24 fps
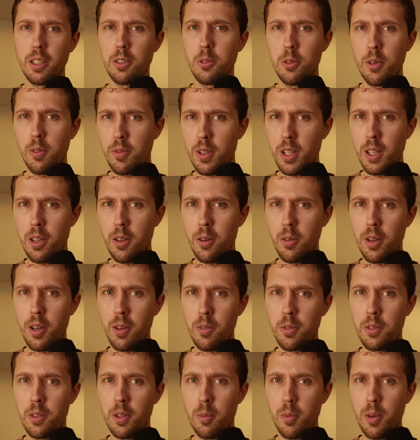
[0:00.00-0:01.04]
link to a video
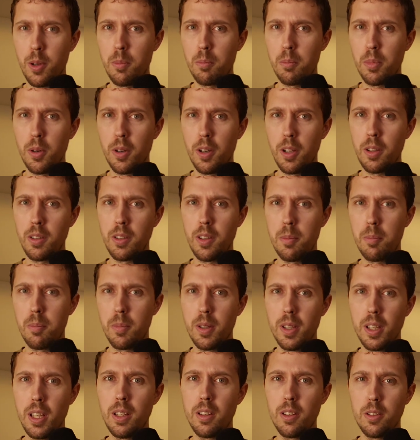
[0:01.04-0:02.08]
of someone burning
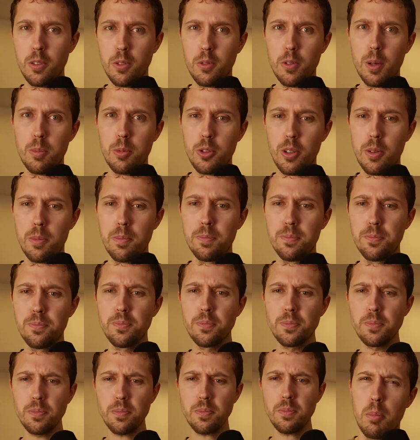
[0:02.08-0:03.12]
them in the description.
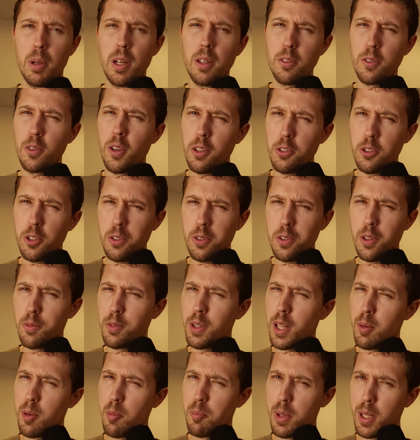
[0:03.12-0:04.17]
But it's not just the
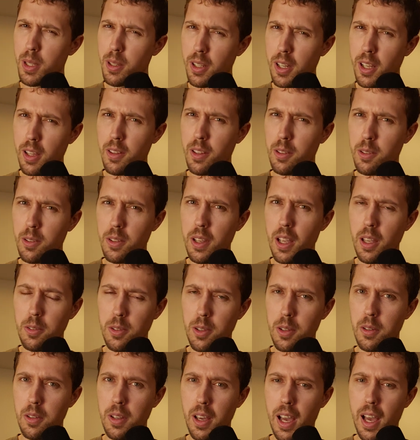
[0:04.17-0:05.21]
flammability that
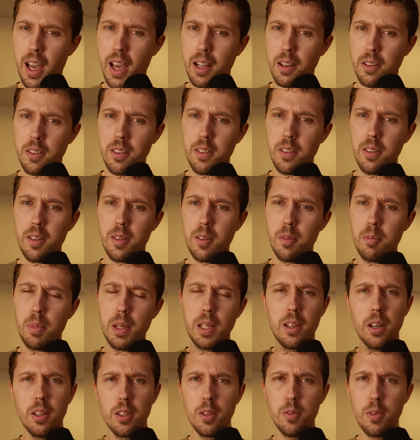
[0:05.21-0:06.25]
stays intact.
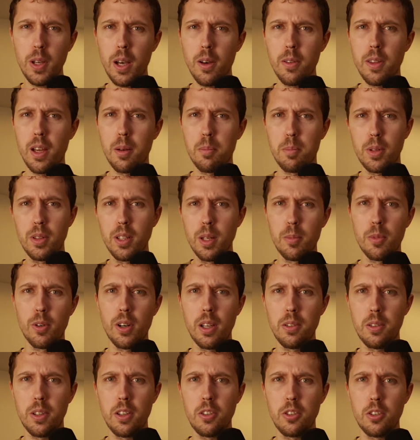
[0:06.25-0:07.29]
Because of how that
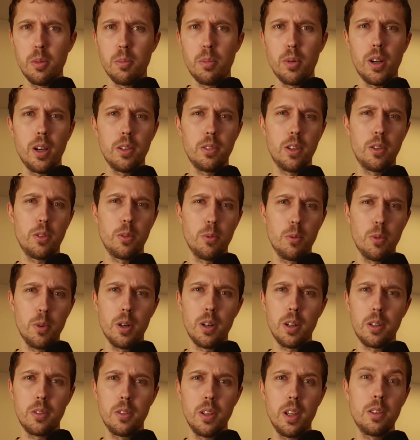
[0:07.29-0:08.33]
polymerization process
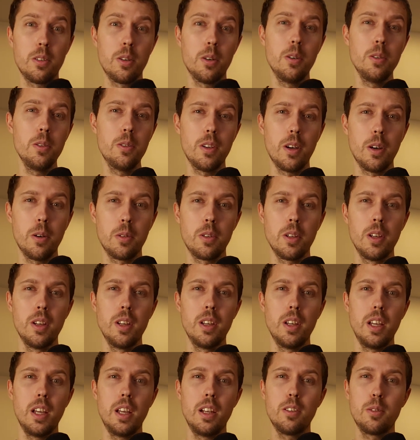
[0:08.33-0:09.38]
works, it turns out
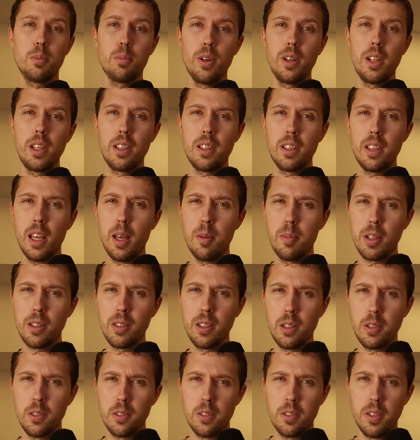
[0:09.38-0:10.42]
it is pretty
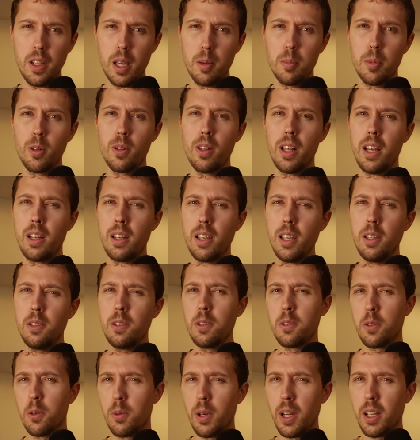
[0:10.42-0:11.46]
chemically stable and
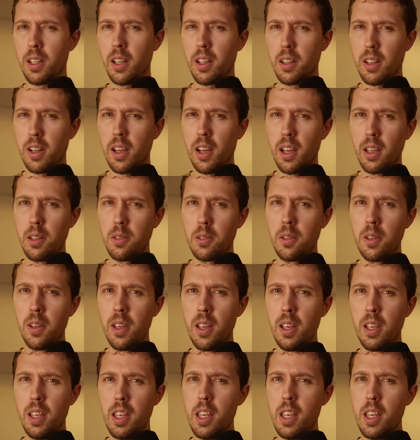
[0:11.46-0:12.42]
easy to recognize